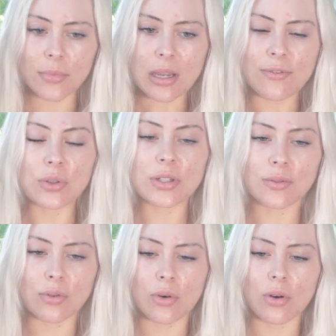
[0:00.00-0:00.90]
first
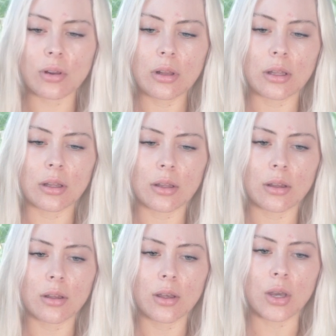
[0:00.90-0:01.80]
of all,
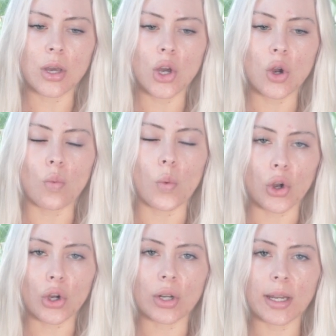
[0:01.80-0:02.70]

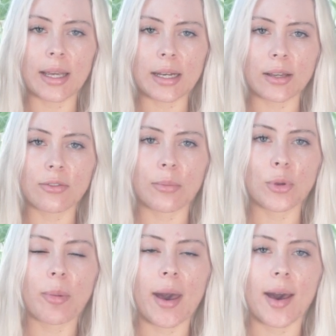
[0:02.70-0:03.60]
work on healing from
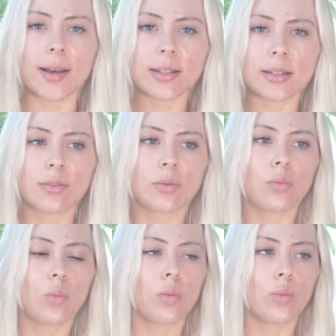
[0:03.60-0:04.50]
your past.
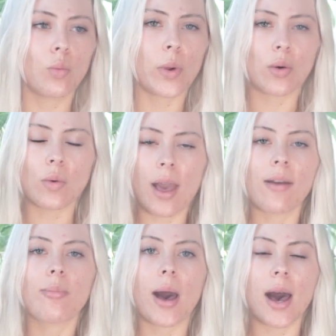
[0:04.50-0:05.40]
We all
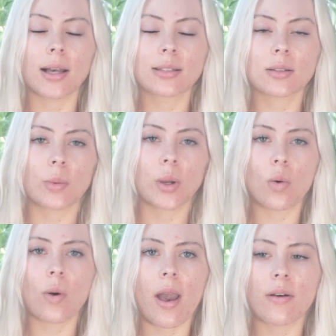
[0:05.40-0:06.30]
have pasts. We
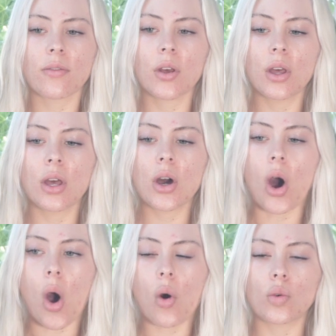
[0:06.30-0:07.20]
all have
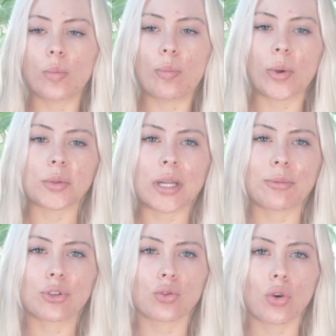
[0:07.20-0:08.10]
old built
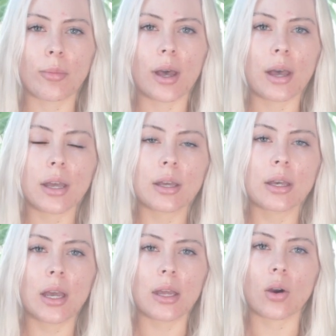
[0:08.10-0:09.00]
up trauma
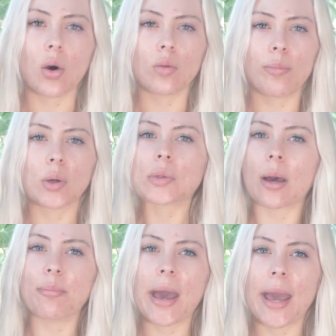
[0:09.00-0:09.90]
and old built
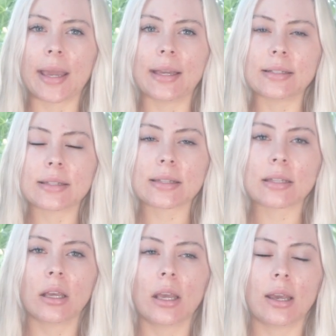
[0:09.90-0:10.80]
up pains
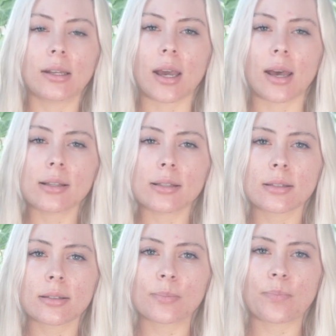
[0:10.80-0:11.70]
in
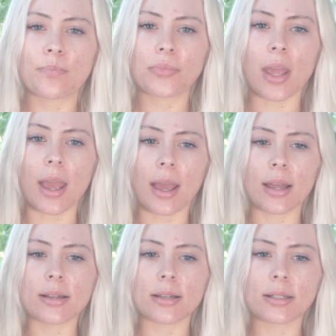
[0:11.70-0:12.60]
us.
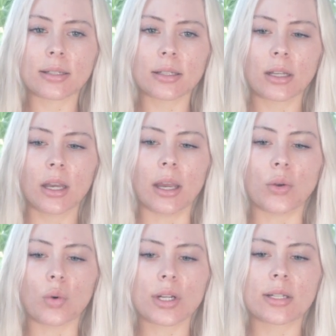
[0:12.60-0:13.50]
And in
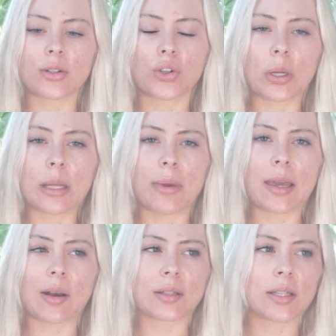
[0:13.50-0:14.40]
order to truly
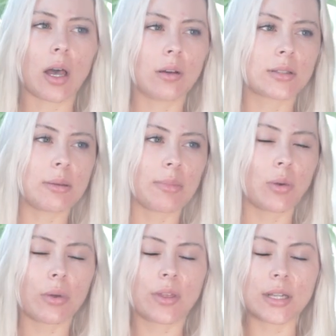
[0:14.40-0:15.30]
be ourselves and be
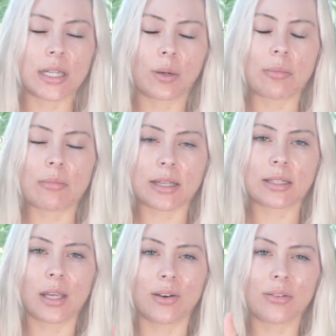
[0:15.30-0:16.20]
authentic, we
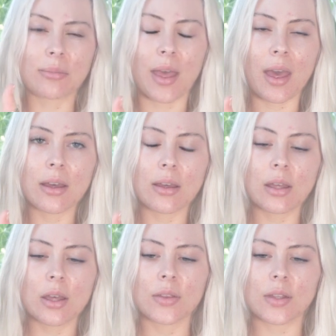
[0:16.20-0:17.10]
must heal from that.
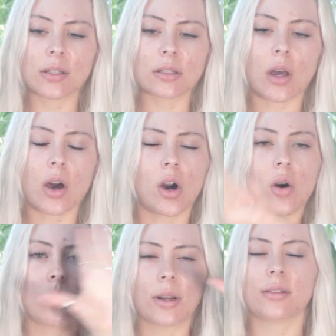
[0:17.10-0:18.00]
This is a
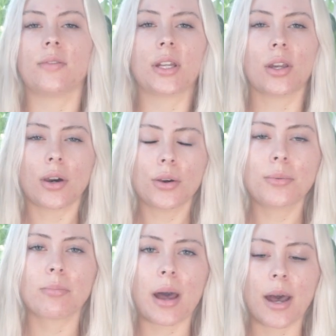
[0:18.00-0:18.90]
whole nother
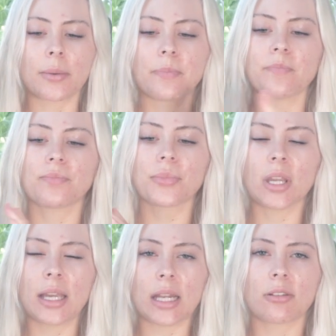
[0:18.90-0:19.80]
video, but
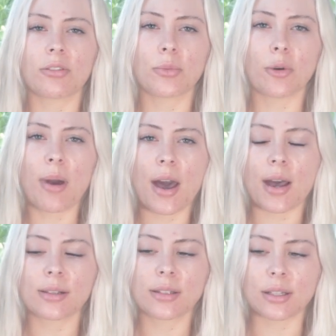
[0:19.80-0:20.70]
healing from your
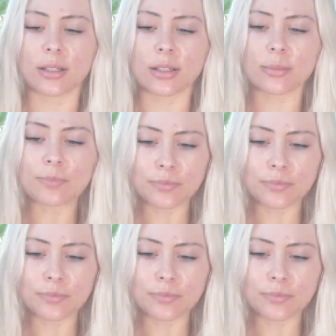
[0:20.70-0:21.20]
past is